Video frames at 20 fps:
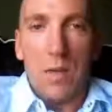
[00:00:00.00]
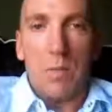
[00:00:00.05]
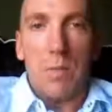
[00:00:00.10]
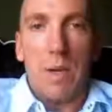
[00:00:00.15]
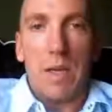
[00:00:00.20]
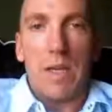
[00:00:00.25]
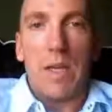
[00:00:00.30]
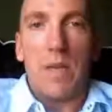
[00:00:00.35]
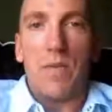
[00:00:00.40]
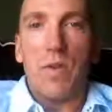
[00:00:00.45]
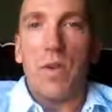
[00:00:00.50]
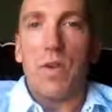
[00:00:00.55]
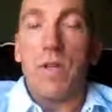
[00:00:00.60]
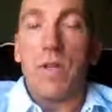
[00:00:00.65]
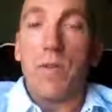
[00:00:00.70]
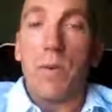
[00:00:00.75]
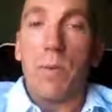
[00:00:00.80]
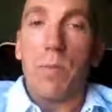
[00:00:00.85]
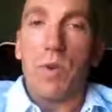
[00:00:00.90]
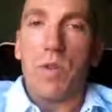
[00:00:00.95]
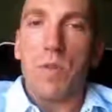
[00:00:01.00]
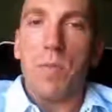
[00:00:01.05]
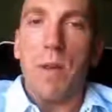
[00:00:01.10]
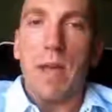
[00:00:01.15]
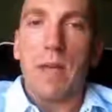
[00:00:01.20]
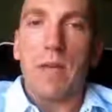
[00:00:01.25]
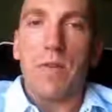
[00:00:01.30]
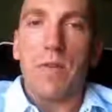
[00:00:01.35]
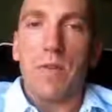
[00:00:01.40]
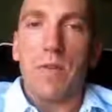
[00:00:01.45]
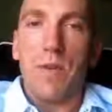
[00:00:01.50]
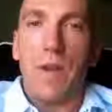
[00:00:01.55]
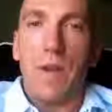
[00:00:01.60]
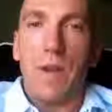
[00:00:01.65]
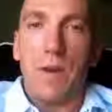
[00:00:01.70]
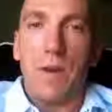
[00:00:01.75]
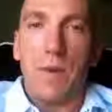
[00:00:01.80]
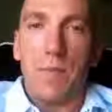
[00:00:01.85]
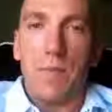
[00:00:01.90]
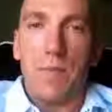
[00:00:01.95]
might give you a different perspective on
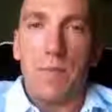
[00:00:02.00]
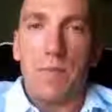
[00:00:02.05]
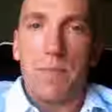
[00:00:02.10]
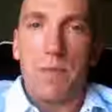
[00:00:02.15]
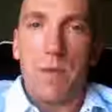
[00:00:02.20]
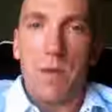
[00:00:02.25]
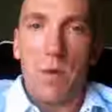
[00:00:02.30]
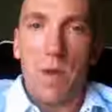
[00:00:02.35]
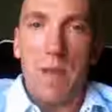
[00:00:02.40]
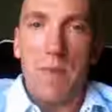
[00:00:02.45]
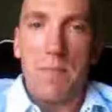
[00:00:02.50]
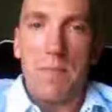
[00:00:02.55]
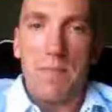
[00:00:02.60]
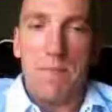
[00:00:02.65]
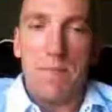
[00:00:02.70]
failure. Okay?